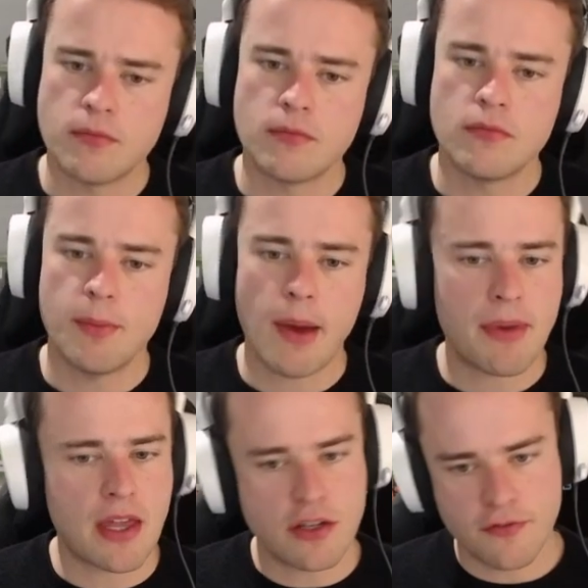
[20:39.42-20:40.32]
you might be
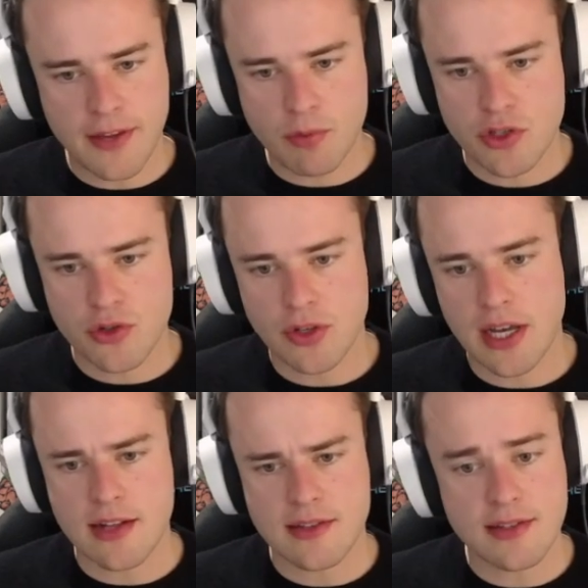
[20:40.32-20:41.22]
able to defend with 2
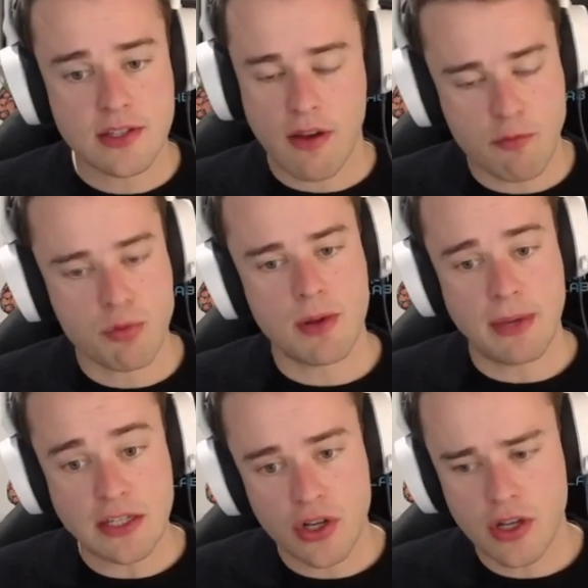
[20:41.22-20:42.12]
cards and still have a pretty
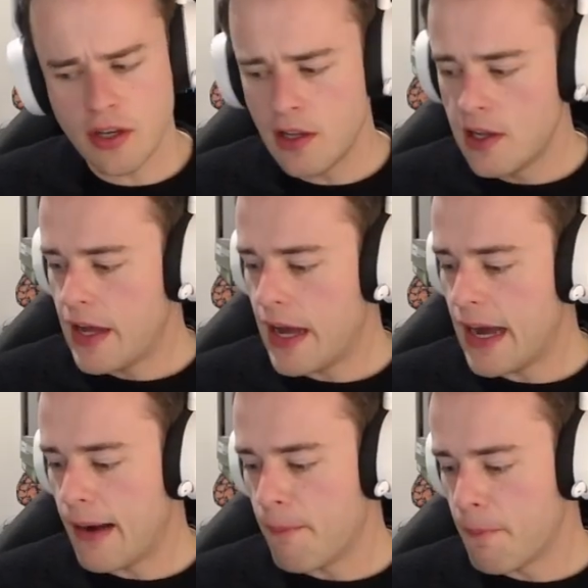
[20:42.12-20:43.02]
big turn.
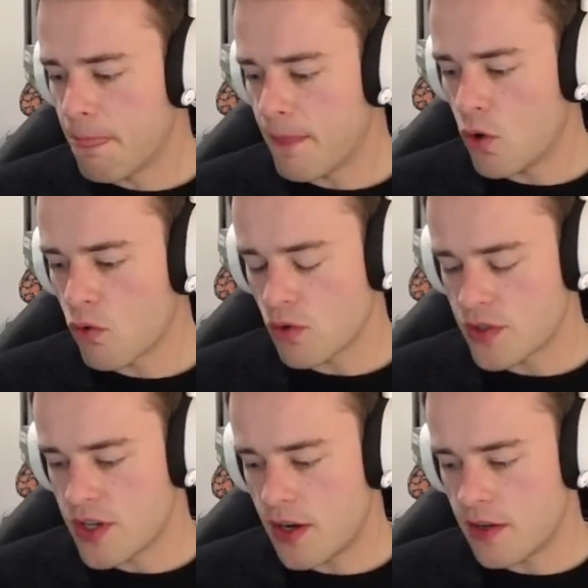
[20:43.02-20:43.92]
Or
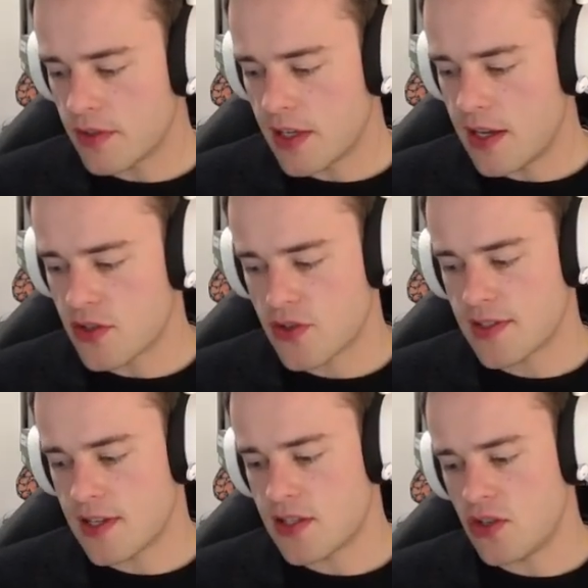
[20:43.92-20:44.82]
alternatively, it just
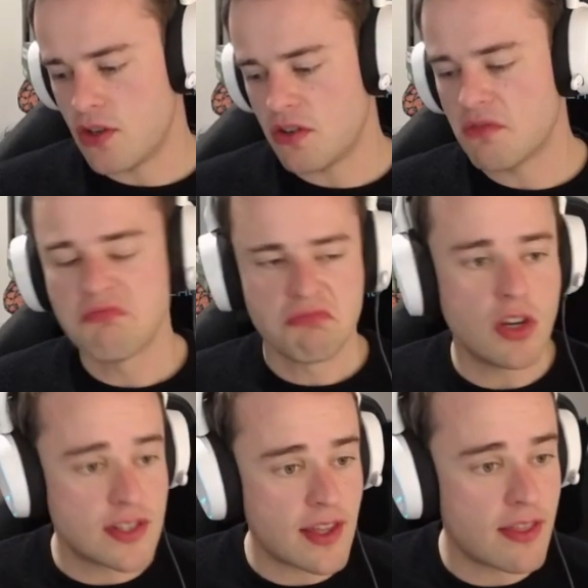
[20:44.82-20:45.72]
lets you,
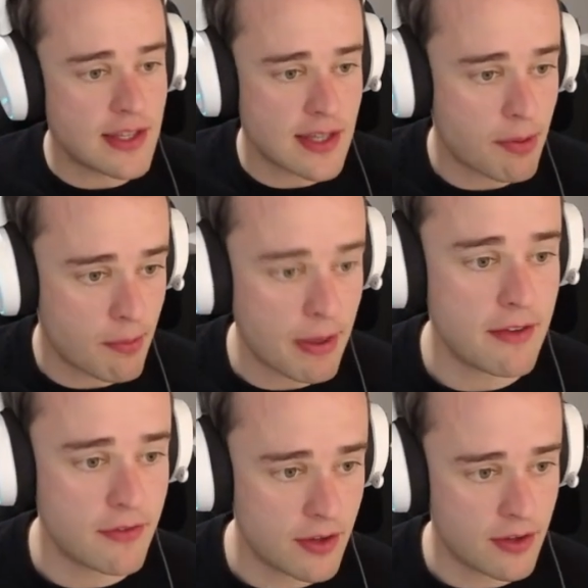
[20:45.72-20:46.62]
set things up and pay
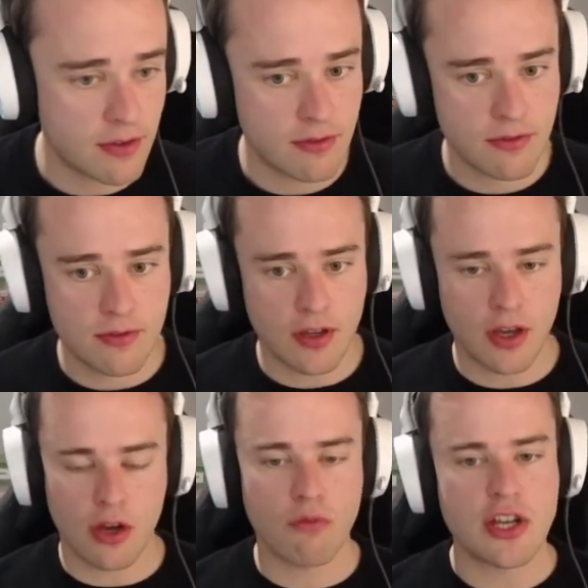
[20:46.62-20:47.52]
for
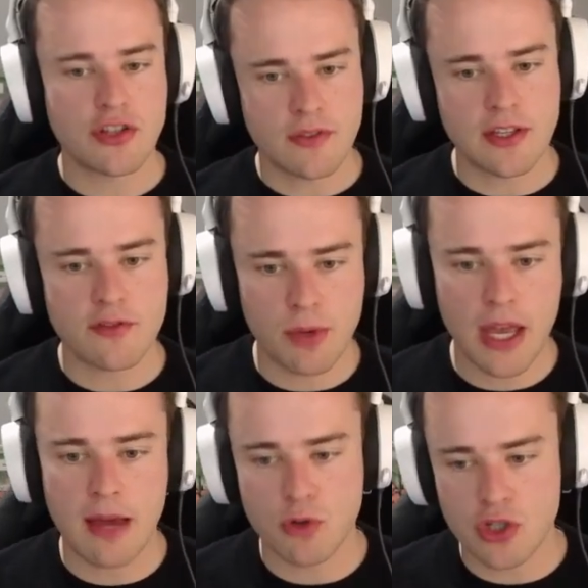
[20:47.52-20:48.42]
a range of things from your
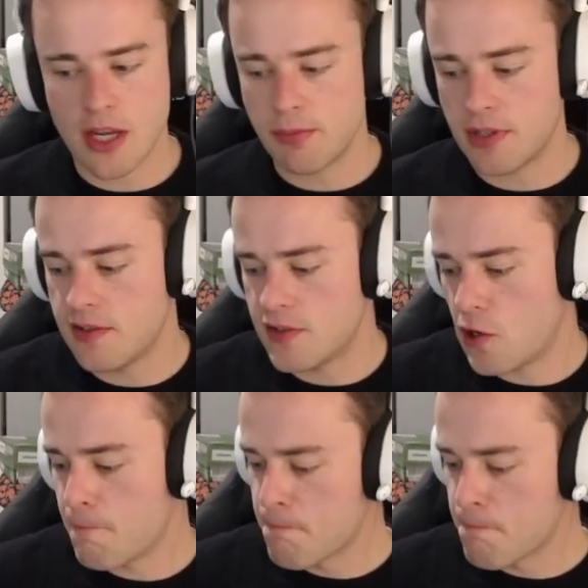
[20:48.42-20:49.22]
hand more cheaply. So